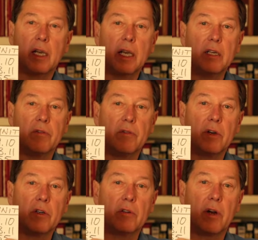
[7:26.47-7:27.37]
and a
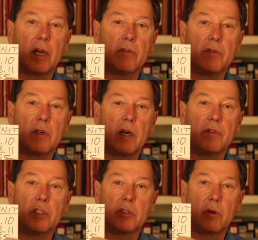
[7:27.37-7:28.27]
photograph
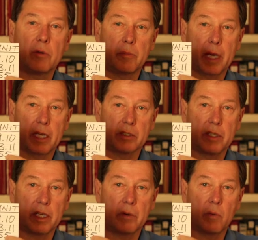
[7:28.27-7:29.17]
of the shoulder patch
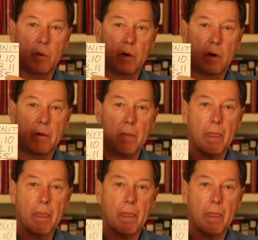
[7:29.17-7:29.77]
that he wore.